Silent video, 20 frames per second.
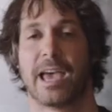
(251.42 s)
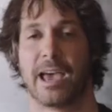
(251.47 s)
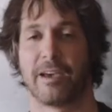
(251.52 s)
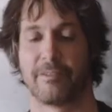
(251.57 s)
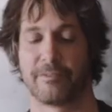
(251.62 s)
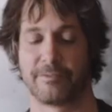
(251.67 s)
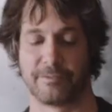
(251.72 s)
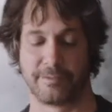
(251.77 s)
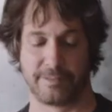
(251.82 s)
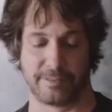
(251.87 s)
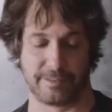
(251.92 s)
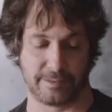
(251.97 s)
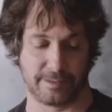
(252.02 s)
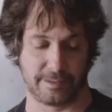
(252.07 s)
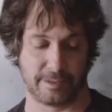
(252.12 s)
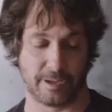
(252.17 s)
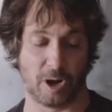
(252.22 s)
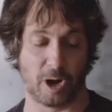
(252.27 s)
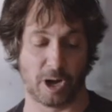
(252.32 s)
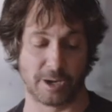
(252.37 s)
have,
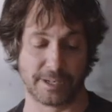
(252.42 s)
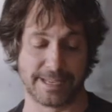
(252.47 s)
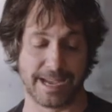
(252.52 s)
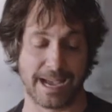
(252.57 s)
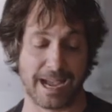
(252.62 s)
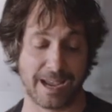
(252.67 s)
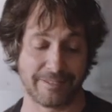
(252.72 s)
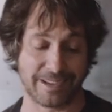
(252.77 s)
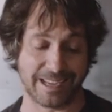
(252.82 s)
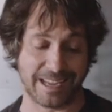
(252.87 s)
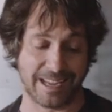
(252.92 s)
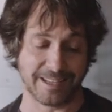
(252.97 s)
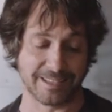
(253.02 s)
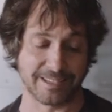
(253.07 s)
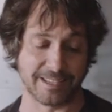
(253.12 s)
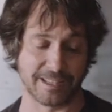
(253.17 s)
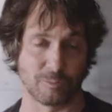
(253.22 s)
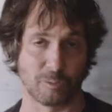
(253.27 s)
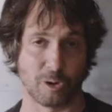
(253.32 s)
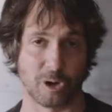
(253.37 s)
are diving
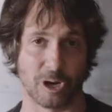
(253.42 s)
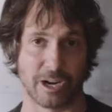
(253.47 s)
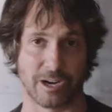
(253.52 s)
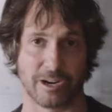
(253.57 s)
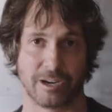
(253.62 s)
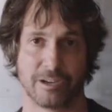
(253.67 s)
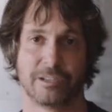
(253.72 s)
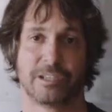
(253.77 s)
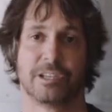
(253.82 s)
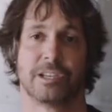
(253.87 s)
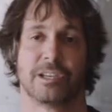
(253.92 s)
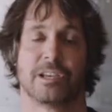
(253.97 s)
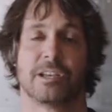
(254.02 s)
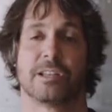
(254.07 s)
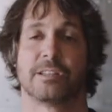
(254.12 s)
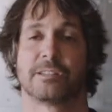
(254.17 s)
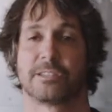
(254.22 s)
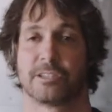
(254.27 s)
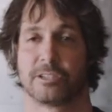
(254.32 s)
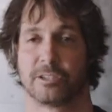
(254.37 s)
into the water
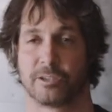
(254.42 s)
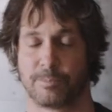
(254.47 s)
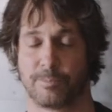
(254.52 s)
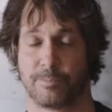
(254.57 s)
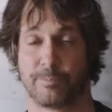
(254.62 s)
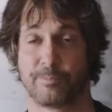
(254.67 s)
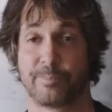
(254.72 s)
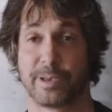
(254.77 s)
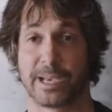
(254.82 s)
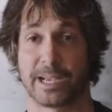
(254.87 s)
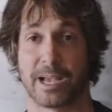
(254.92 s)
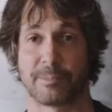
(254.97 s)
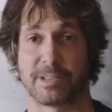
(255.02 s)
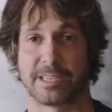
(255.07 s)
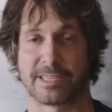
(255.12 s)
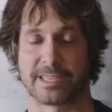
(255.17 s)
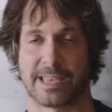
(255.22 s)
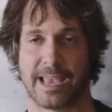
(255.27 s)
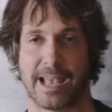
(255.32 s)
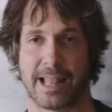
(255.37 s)
to pick up
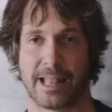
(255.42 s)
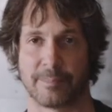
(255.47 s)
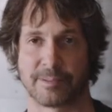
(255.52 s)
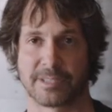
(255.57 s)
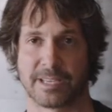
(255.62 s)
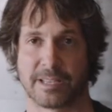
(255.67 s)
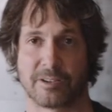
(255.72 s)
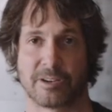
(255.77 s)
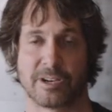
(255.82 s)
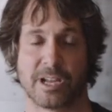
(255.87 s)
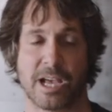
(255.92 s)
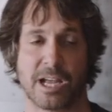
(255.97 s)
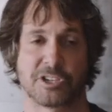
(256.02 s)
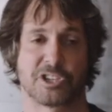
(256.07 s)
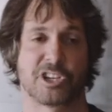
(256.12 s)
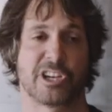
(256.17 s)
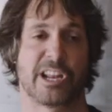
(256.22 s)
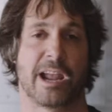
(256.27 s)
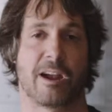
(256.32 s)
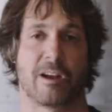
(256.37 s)
these scallops, that they're
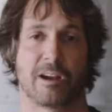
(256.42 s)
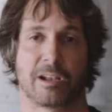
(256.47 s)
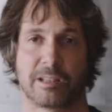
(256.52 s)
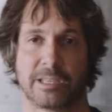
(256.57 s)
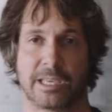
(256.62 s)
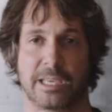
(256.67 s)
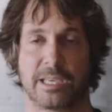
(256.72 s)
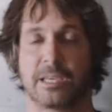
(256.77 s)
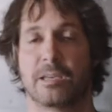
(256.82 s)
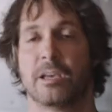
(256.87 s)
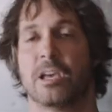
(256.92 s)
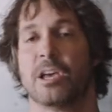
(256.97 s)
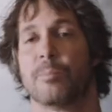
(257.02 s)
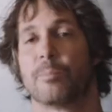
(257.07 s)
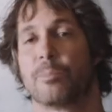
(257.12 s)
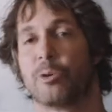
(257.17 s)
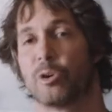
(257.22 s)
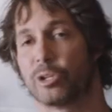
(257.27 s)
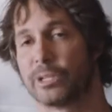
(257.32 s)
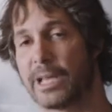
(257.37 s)
not generically
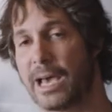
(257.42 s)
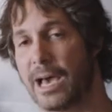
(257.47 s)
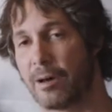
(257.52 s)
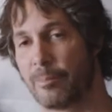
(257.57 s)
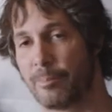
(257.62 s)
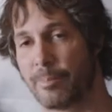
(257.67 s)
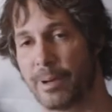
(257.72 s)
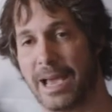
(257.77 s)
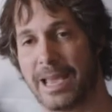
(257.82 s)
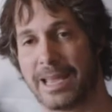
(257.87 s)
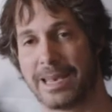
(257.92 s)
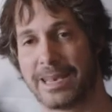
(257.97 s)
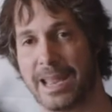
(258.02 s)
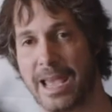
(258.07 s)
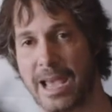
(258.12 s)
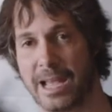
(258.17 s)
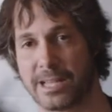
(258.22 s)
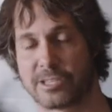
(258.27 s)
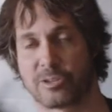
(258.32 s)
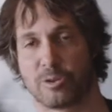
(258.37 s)
pulled out by
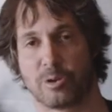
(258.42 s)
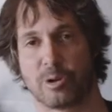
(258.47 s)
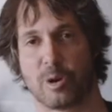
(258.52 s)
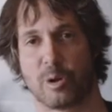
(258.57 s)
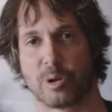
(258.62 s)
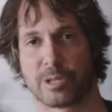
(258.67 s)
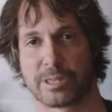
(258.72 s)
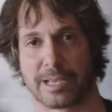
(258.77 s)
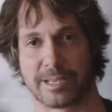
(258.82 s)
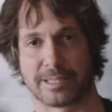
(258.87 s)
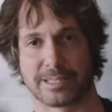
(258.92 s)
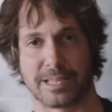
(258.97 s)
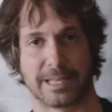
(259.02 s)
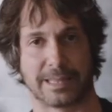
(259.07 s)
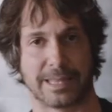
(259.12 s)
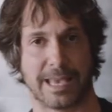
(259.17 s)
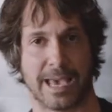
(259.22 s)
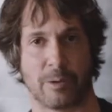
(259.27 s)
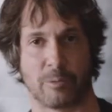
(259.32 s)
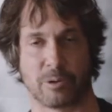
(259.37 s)
nets or, or things
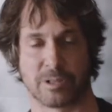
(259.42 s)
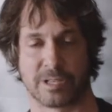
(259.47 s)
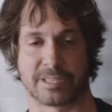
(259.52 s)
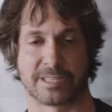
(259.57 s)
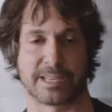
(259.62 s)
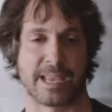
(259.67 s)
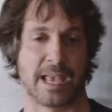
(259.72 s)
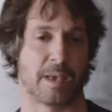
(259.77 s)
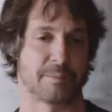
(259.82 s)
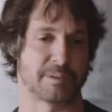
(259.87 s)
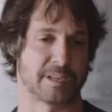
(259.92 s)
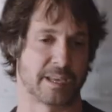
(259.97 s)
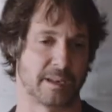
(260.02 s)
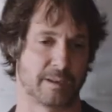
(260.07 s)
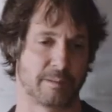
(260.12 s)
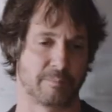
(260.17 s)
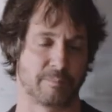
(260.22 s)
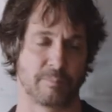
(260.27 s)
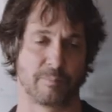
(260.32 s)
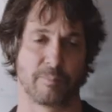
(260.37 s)
like that, where the scallops
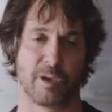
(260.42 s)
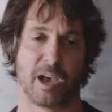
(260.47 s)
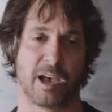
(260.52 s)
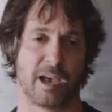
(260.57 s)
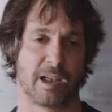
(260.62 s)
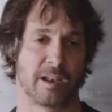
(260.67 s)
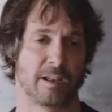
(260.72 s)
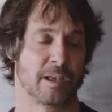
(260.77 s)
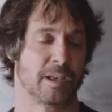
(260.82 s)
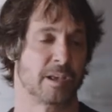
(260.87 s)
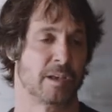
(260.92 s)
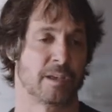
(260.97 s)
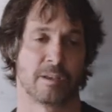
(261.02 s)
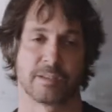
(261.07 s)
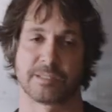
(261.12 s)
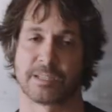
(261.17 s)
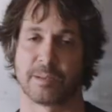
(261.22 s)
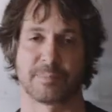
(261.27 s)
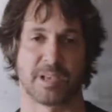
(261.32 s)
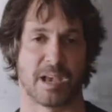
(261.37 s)
can uh,
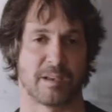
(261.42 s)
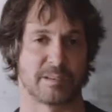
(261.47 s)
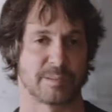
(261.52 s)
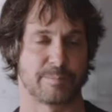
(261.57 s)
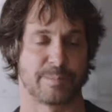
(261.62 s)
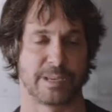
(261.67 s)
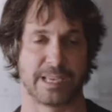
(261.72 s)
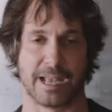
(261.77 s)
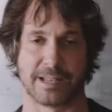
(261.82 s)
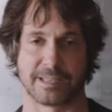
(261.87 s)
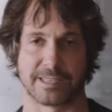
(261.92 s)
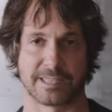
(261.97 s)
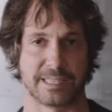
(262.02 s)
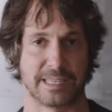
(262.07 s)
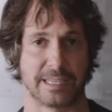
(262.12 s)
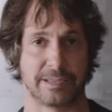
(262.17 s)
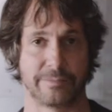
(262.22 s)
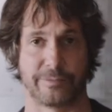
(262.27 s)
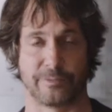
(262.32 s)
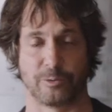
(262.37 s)
sometimes be at
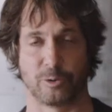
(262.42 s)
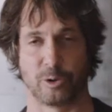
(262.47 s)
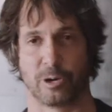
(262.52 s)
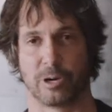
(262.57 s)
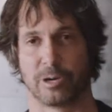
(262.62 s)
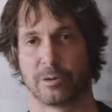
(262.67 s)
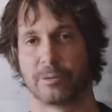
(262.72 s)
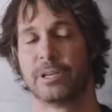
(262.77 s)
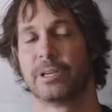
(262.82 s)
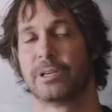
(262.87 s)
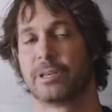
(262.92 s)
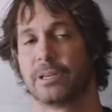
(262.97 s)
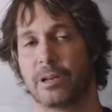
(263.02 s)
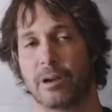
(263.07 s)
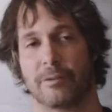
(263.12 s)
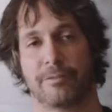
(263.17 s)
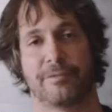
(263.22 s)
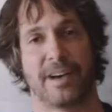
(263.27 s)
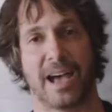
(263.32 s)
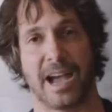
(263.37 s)
sea for
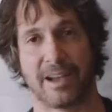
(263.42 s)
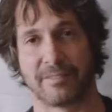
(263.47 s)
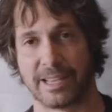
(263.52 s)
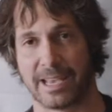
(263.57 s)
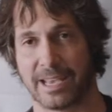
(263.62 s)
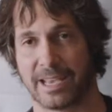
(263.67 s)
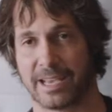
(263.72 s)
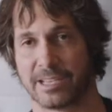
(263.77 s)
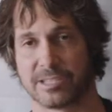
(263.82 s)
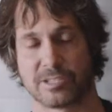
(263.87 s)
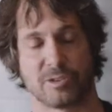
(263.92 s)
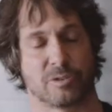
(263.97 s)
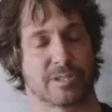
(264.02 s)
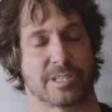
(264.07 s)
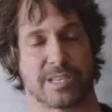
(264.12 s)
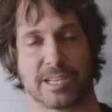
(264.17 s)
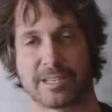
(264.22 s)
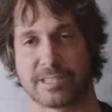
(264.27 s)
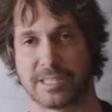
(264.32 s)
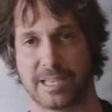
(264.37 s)
you know five days or
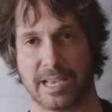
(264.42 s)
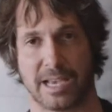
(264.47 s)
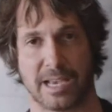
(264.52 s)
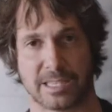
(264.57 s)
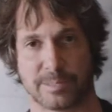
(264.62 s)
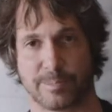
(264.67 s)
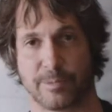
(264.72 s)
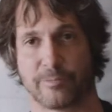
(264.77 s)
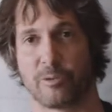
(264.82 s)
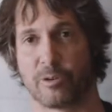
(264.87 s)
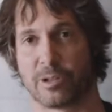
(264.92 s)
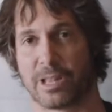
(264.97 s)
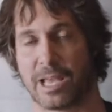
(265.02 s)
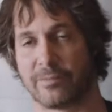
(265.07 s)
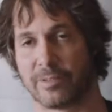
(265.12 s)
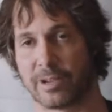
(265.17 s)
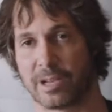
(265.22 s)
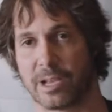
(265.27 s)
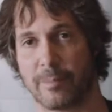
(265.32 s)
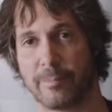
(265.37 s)
six days before
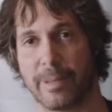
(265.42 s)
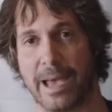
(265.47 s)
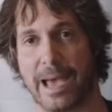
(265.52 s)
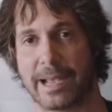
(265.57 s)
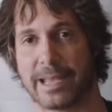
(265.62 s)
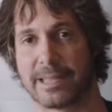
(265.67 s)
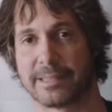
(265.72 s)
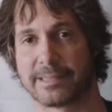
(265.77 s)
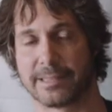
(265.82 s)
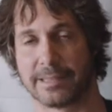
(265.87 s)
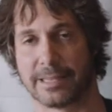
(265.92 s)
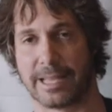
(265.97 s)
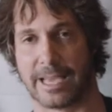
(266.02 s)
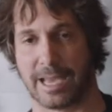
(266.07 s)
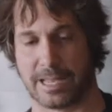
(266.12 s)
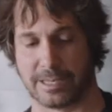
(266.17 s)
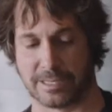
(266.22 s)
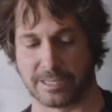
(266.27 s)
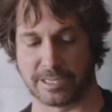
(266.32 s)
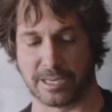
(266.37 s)
they even come back into
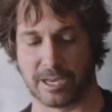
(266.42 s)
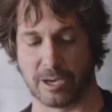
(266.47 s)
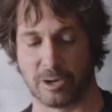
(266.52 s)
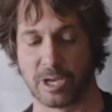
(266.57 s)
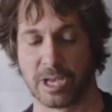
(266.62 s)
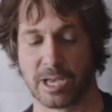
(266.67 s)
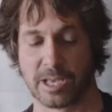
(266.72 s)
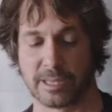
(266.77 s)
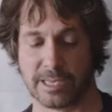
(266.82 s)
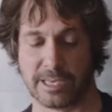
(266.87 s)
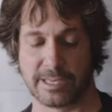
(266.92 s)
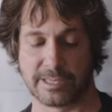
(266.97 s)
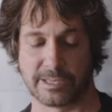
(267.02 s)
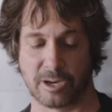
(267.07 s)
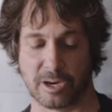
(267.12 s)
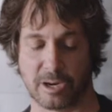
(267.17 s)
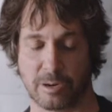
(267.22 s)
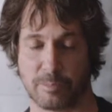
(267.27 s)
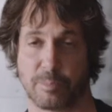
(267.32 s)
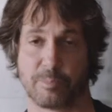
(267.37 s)
land. So
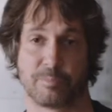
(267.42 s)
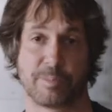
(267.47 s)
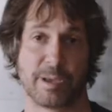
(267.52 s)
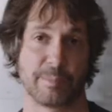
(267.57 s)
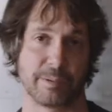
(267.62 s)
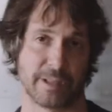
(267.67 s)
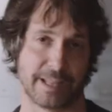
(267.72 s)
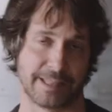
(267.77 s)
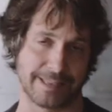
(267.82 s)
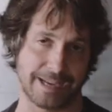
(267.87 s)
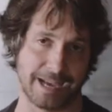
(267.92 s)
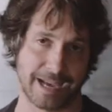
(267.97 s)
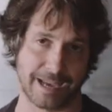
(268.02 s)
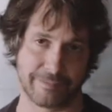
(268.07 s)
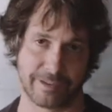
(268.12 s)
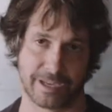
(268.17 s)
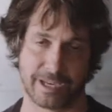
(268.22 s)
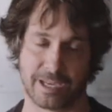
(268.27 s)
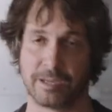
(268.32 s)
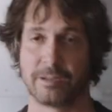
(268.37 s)
these are people that
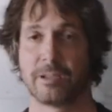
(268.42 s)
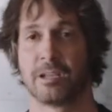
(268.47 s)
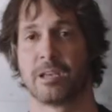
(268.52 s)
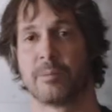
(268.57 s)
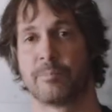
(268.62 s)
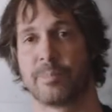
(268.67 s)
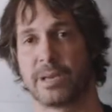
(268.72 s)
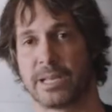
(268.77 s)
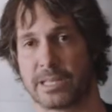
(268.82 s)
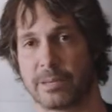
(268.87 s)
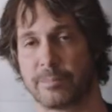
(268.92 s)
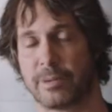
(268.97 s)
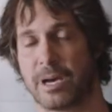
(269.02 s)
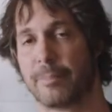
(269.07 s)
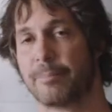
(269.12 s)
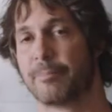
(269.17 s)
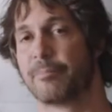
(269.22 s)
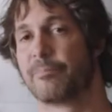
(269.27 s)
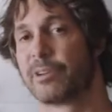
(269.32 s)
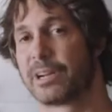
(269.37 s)
dive in, pick them
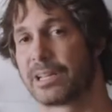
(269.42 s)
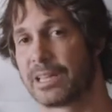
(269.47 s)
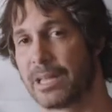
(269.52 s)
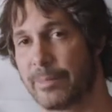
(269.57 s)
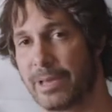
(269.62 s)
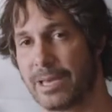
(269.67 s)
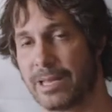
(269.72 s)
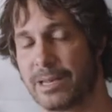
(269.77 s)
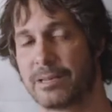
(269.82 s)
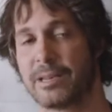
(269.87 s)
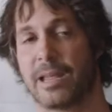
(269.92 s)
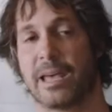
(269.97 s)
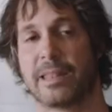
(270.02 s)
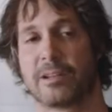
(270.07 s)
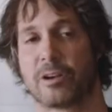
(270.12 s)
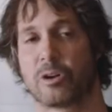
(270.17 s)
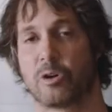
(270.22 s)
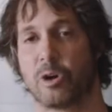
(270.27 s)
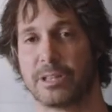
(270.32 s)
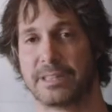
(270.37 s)
up, bring them in,
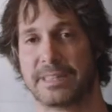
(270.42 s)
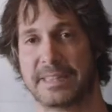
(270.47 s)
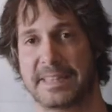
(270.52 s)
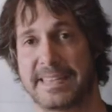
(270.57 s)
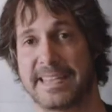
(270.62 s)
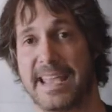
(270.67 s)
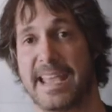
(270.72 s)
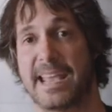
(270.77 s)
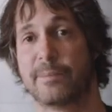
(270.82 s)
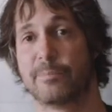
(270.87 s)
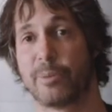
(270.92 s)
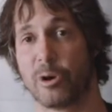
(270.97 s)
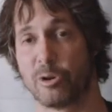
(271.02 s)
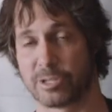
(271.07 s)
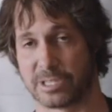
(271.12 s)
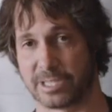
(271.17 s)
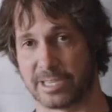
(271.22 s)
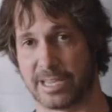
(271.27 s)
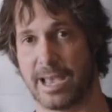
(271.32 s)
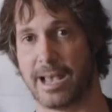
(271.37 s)
and they're called day
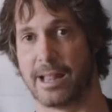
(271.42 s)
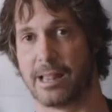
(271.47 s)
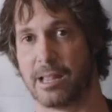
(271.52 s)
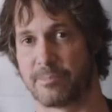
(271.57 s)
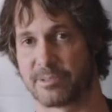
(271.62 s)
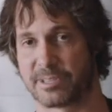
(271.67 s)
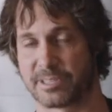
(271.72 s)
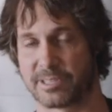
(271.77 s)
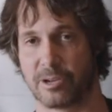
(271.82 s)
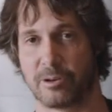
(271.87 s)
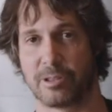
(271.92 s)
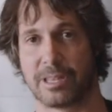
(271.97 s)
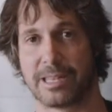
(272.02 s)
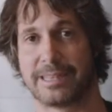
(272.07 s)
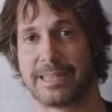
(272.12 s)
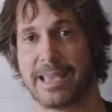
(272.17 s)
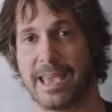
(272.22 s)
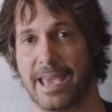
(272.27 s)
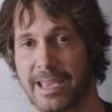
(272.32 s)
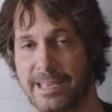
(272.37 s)
boat scallops. So
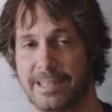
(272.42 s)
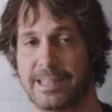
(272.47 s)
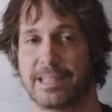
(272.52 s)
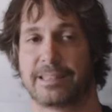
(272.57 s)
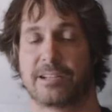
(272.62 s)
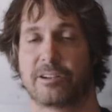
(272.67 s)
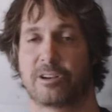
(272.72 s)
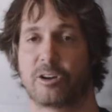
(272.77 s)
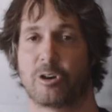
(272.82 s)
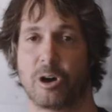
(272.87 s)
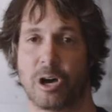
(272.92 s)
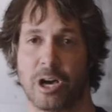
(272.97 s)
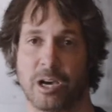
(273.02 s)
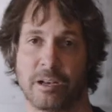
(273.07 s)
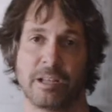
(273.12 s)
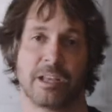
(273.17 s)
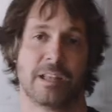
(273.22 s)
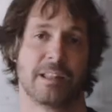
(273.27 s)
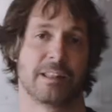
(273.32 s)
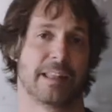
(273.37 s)
the day that they're
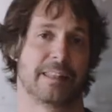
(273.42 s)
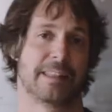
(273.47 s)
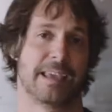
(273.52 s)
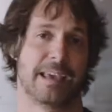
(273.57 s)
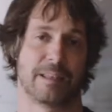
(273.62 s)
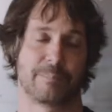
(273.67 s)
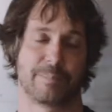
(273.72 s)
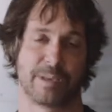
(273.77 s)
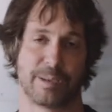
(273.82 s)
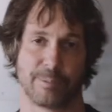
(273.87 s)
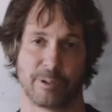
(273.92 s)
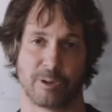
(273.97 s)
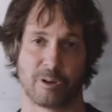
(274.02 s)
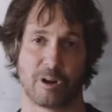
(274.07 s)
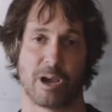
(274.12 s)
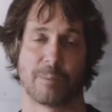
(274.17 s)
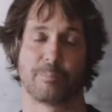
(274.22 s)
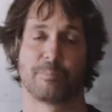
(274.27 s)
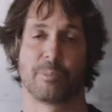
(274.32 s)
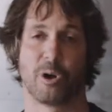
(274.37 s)
caught, the day that people
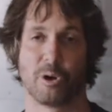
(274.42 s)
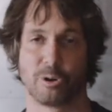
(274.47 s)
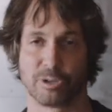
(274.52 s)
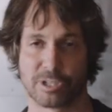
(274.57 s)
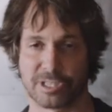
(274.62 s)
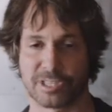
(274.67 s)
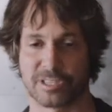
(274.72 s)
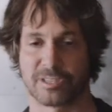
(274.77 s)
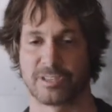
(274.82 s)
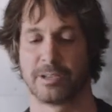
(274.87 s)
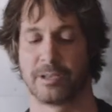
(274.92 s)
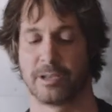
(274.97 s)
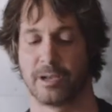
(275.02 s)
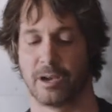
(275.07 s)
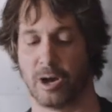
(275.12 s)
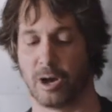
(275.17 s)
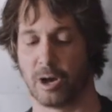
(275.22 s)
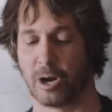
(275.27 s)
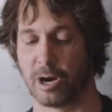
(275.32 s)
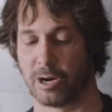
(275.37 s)
are on boats,
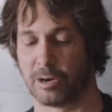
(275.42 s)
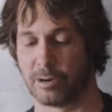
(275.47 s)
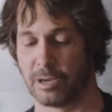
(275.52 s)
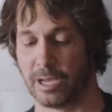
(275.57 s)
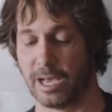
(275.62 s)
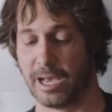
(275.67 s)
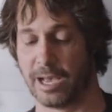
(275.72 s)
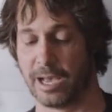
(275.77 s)
are